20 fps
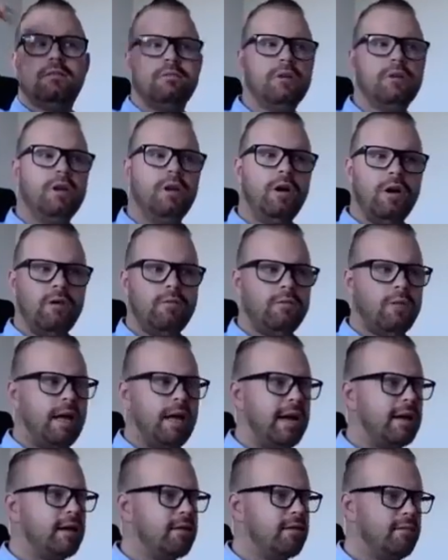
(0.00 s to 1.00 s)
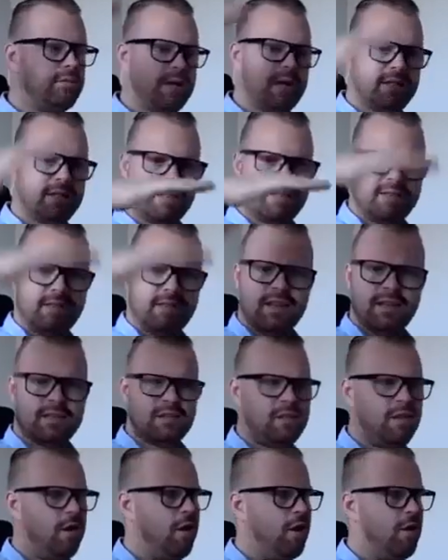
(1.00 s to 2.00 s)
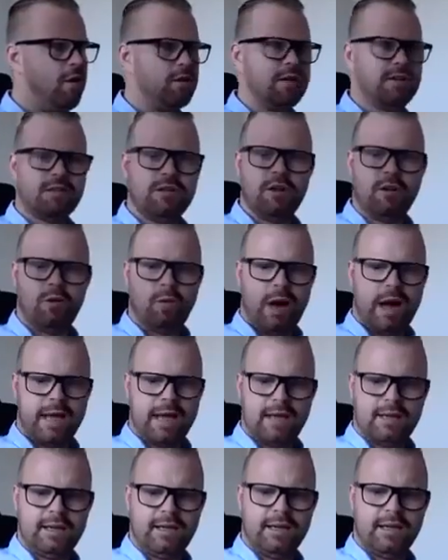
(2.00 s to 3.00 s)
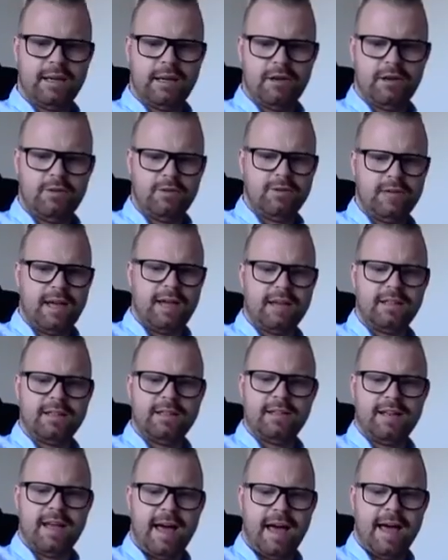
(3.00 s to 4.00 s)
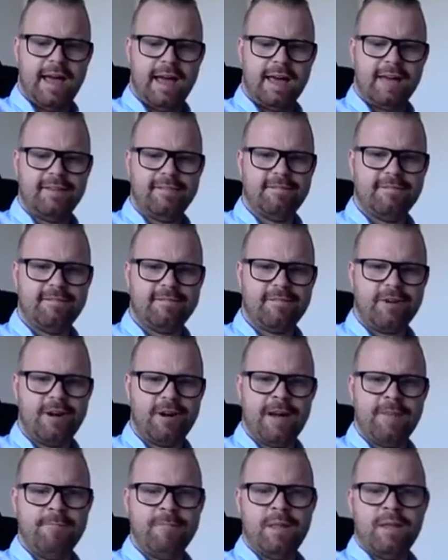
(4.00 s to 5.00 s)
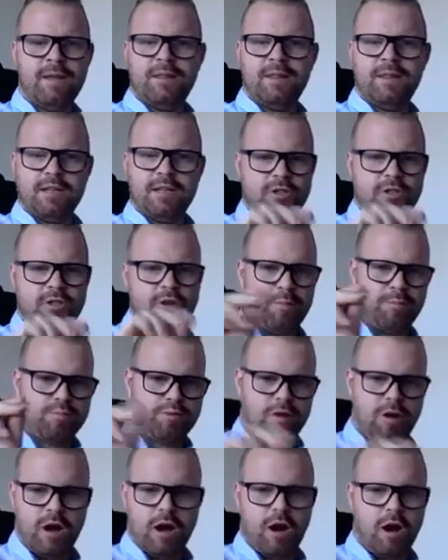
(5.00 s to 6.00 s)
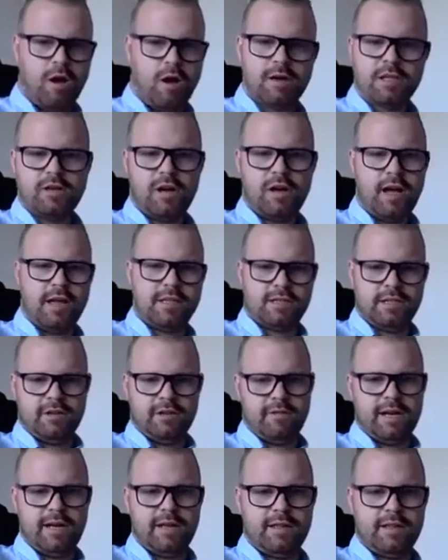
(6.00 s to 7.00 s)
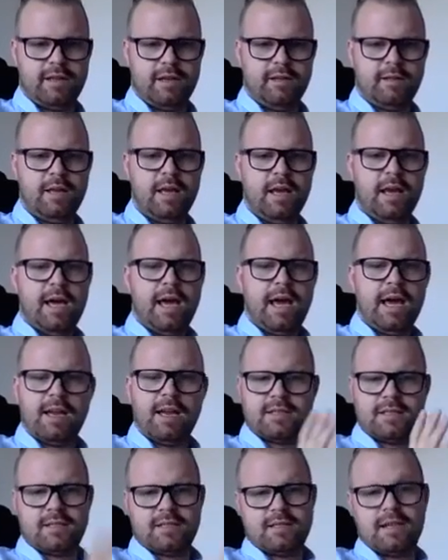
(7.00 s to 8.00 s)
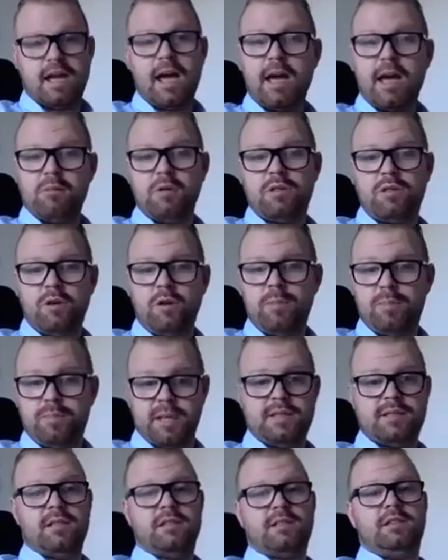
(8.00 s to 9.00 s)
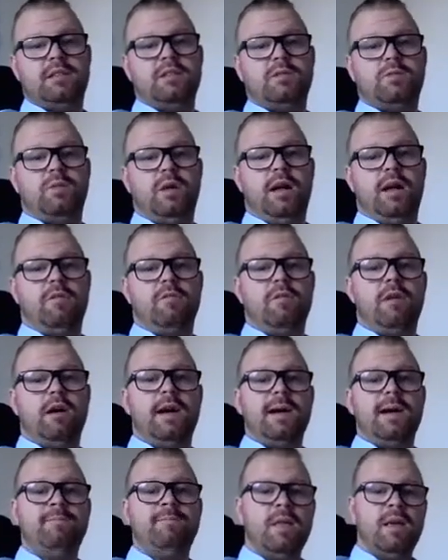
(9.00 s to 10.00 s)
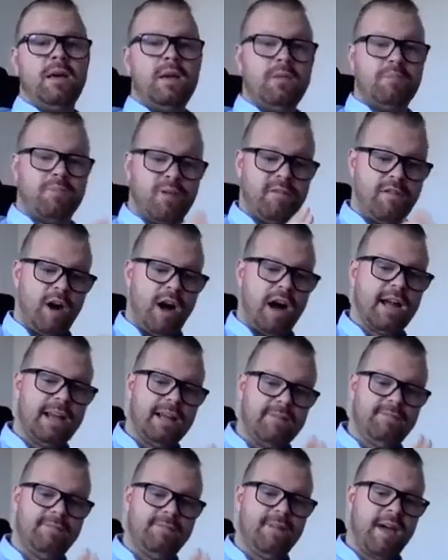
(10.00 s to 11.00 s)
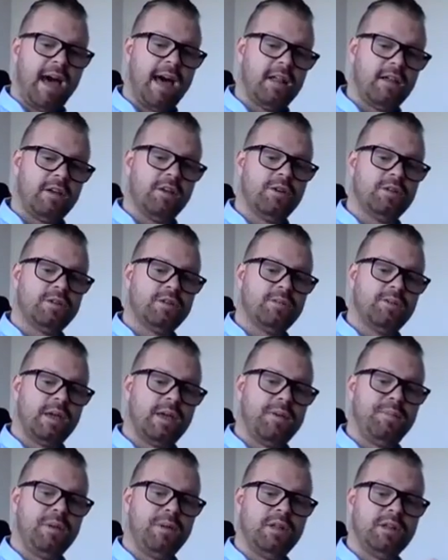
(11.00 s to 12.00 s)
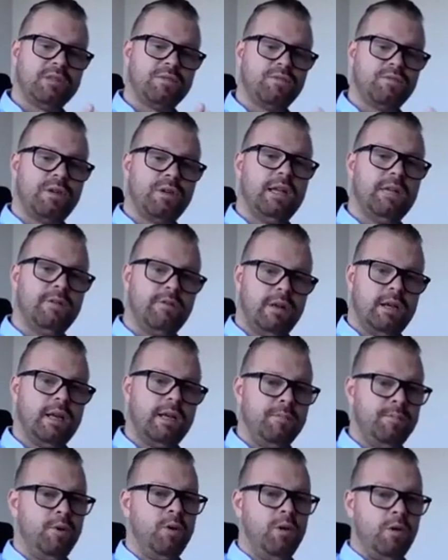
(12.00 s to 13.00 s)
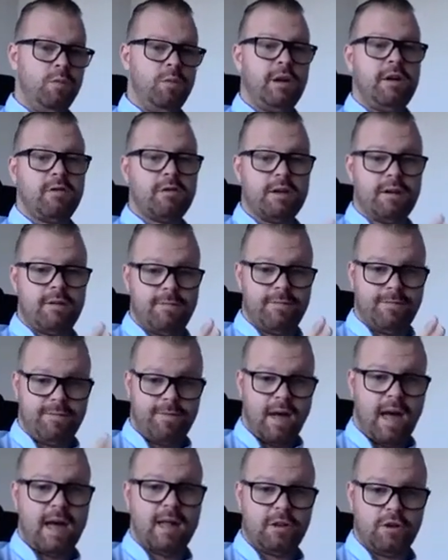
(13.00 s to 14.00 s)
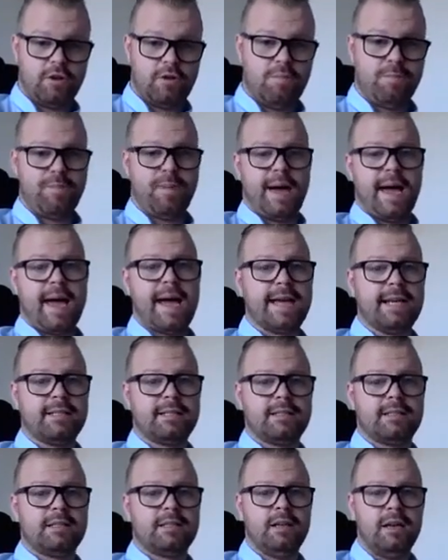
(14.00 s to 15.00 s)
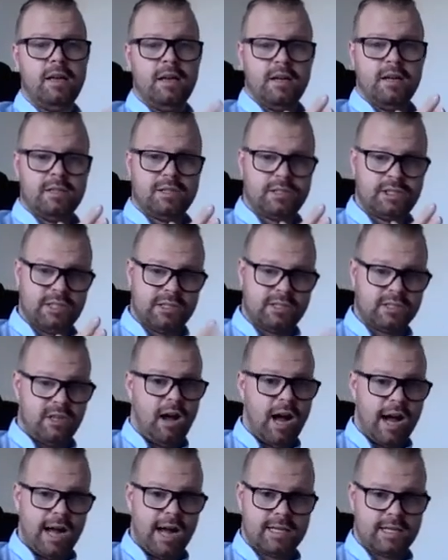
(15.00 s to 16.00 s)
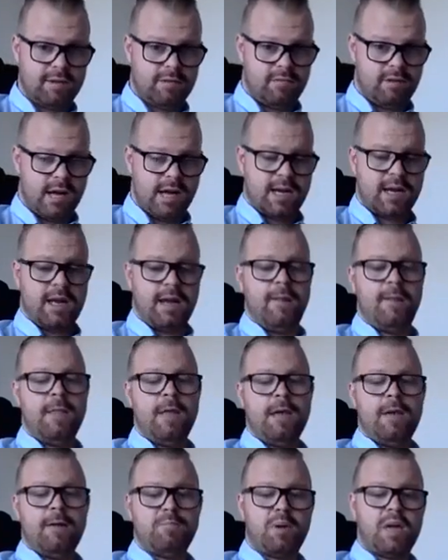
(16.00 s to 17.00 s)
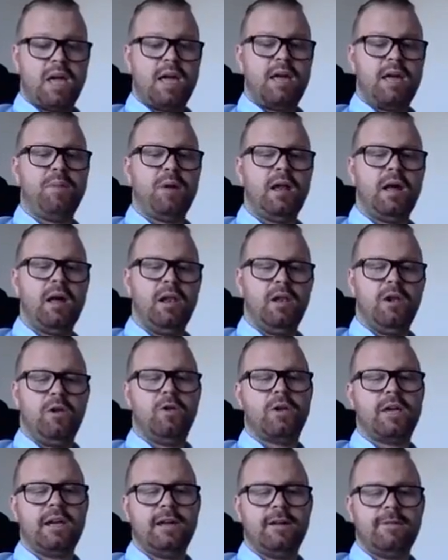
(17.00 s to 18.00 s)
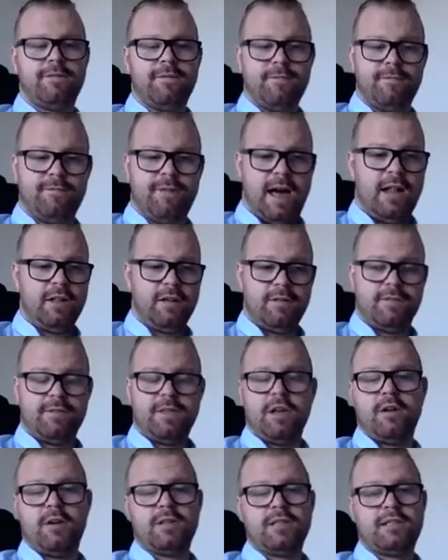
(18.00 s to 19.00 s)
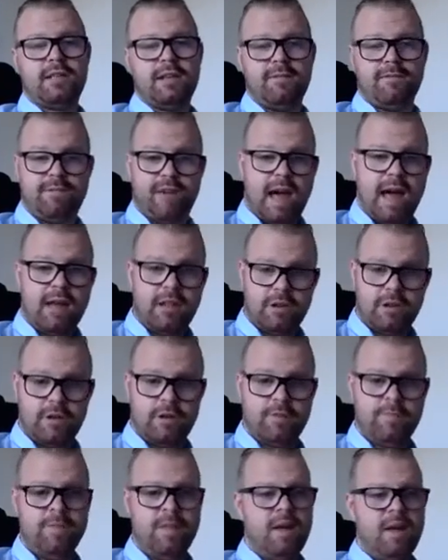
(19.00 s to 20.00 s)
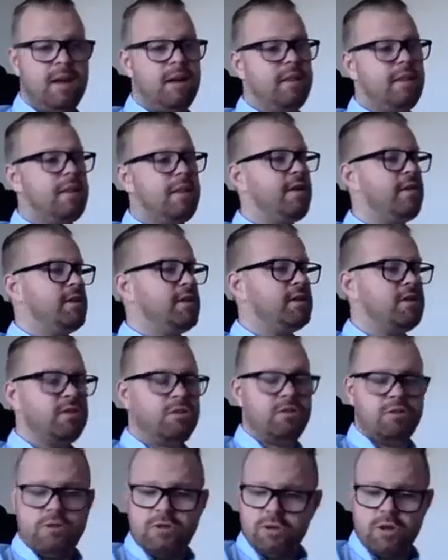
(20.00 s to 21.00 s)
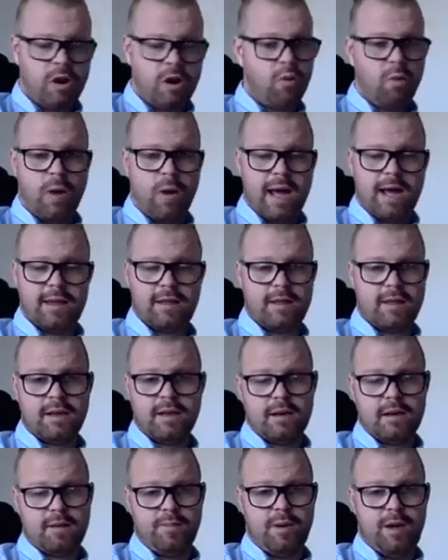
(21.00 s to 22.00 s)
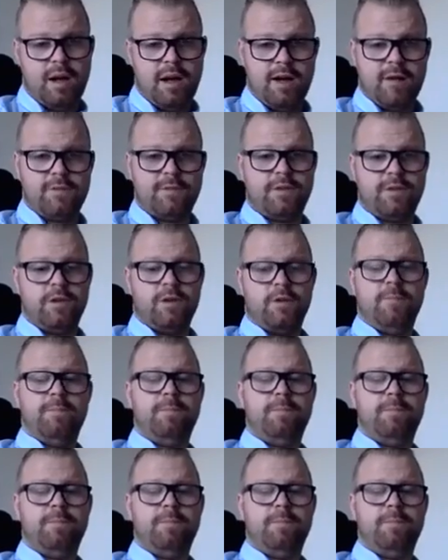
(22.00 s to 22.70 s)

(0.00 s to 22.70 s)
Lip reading: you know, like, because it's this long, there's no way you could get it all done in the day, right? There's no prioritizing or anything. And it's the same with your business as well, right? Providing value to people is really, really important. We are in a value-based society right now. People are looking for value. If they don't see value, there is no way that they're going to buy off you,